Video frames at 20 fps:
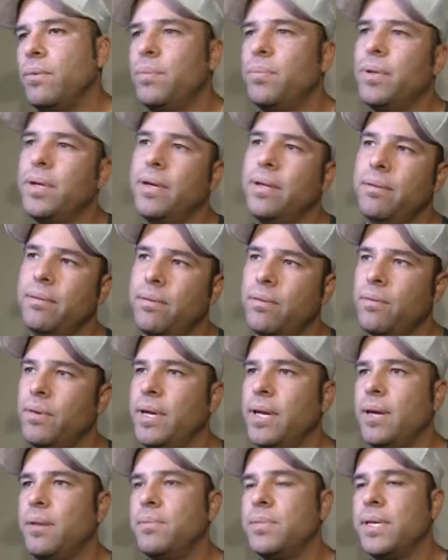played
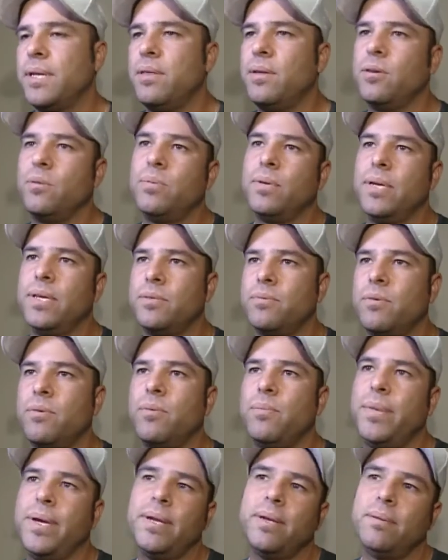three games at their place where
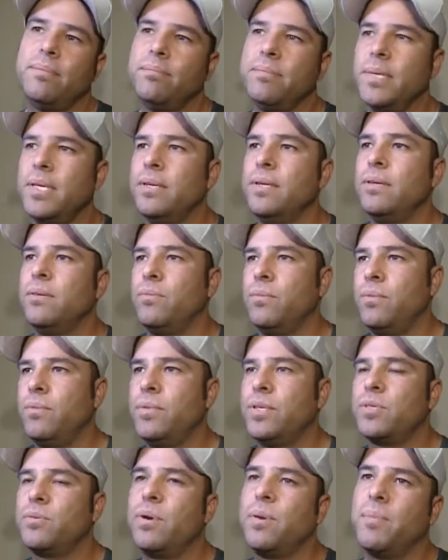we beat them, where
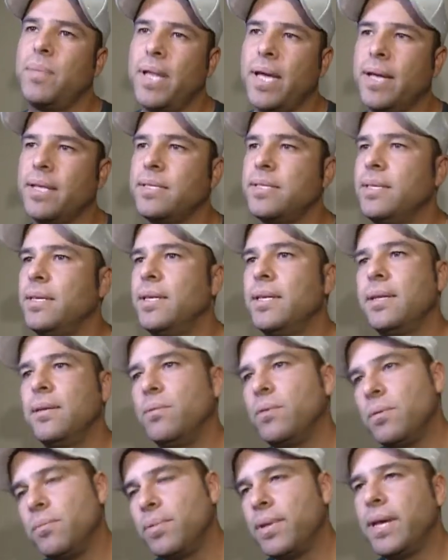we swept Lansing,
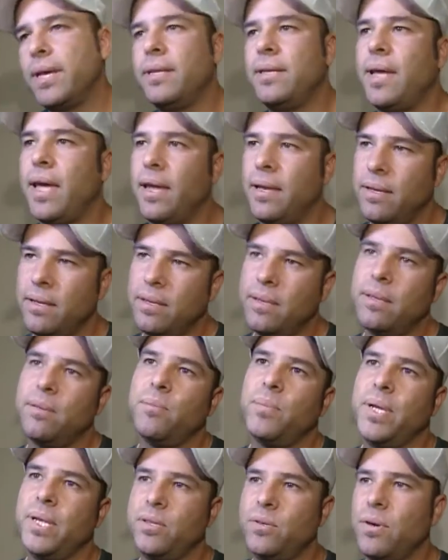and we played
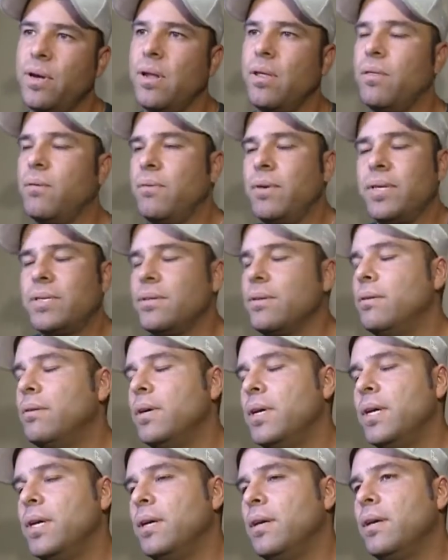Dayton, beat 2 out of 3.
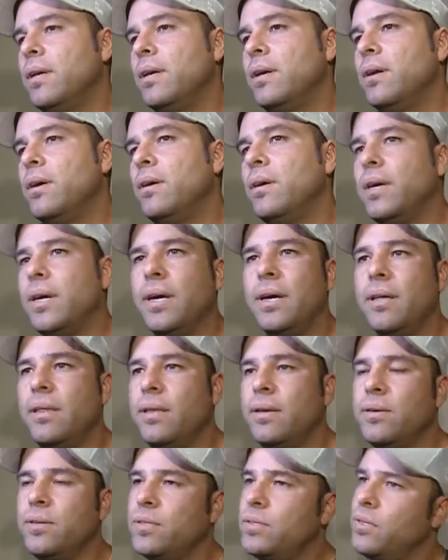So,
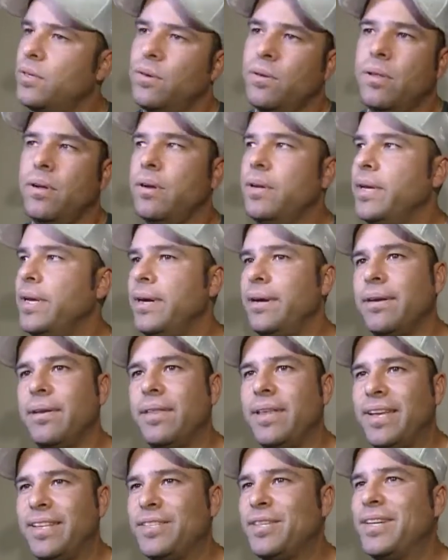there's earlier in the year
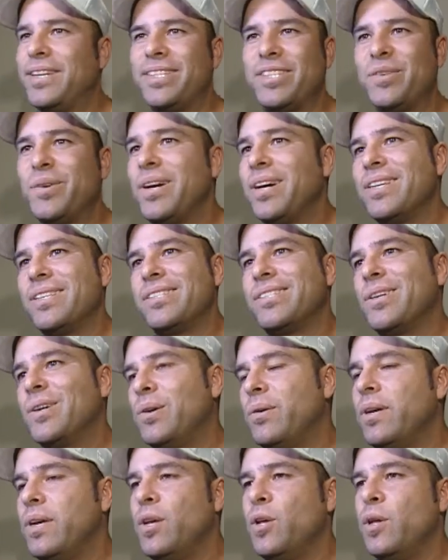they took it to us.
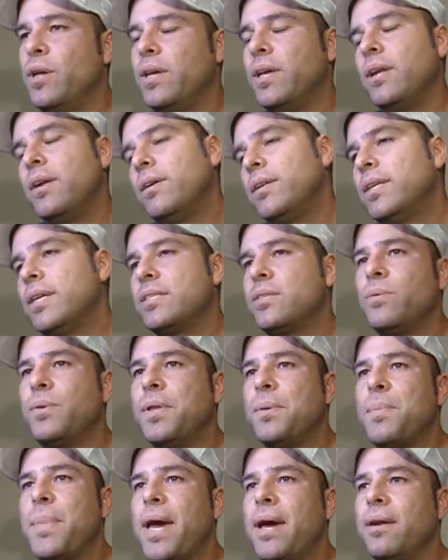So, it doesn't
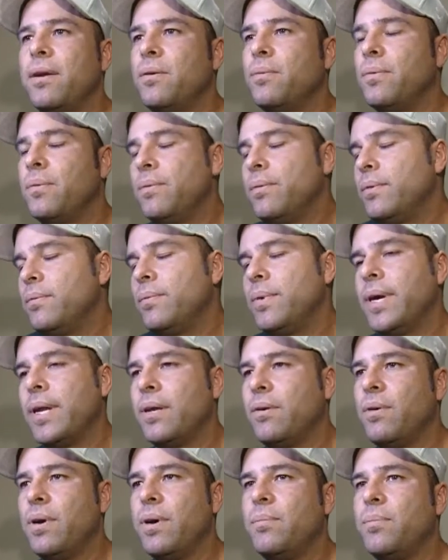really matter. We got
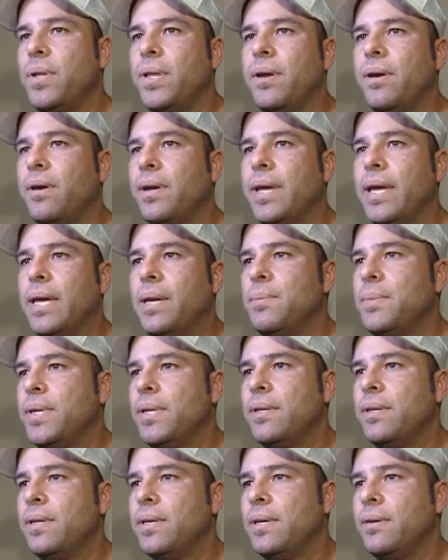to go out and play our game,
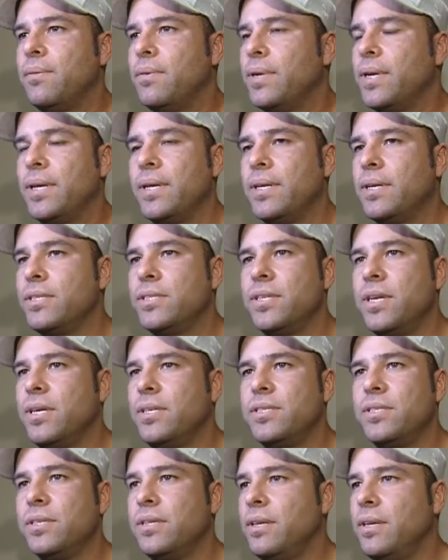and we're not going to
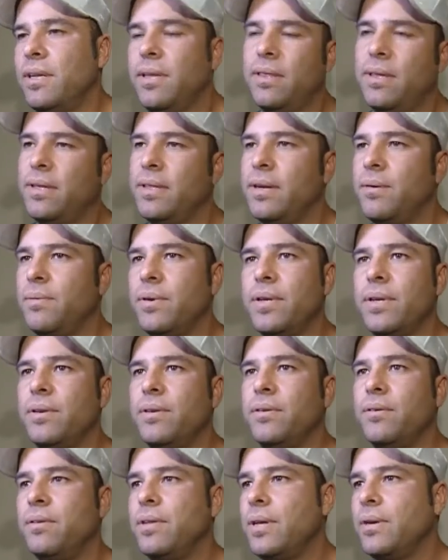change anything that we're going
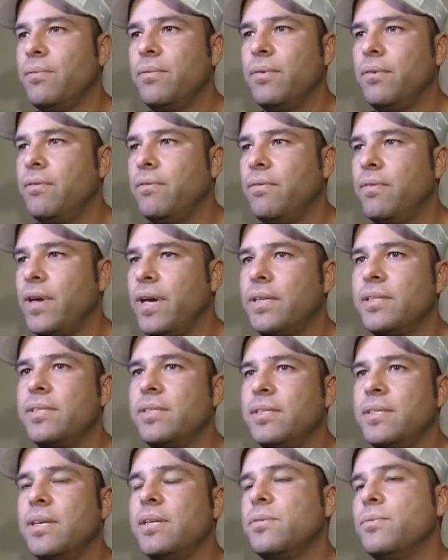to do that we've had
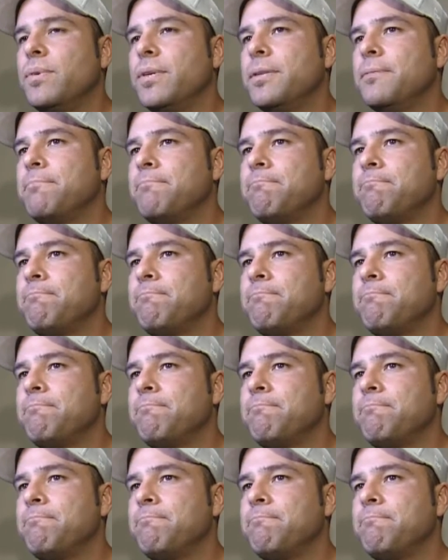success with.